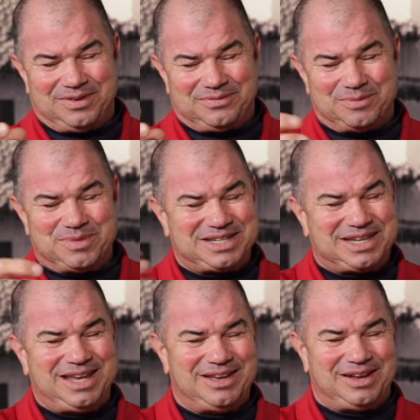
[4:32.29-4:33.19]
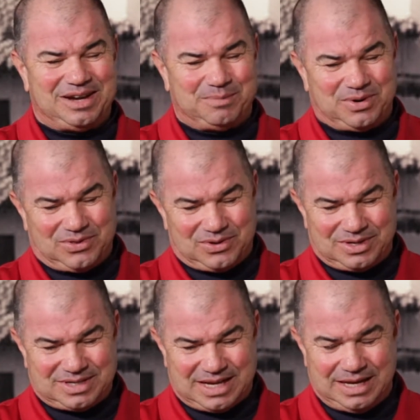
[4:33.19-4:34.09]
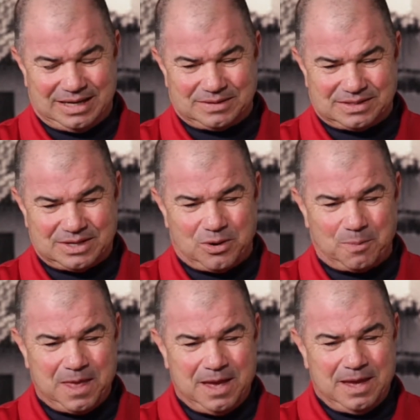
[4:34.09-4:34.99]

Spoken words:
from the tee on number 13. So